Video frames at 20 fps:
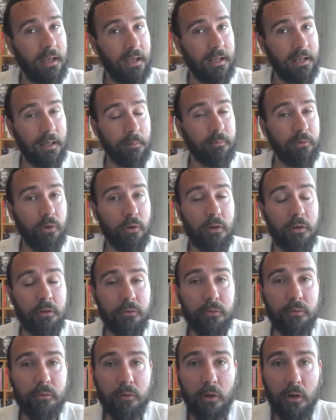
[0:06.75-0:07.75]
and I'm the
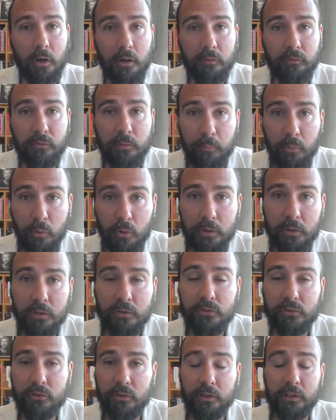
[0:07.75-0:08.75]
author of the book
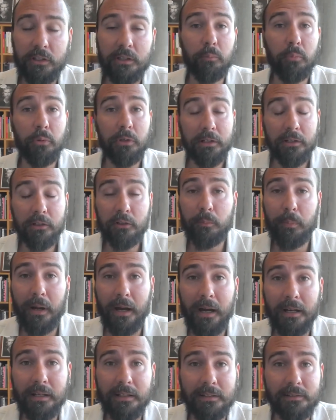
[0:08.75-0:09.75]
Studying Political
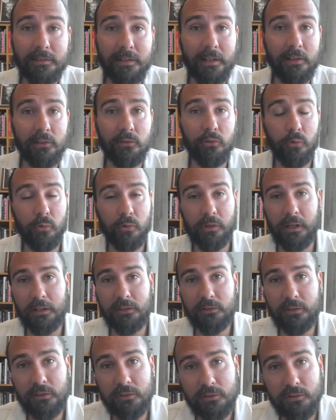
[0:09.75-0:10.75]
Parties as
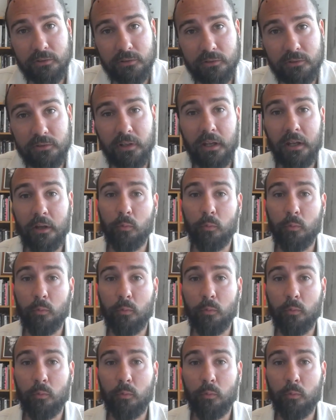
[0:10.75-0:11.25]
Organizations,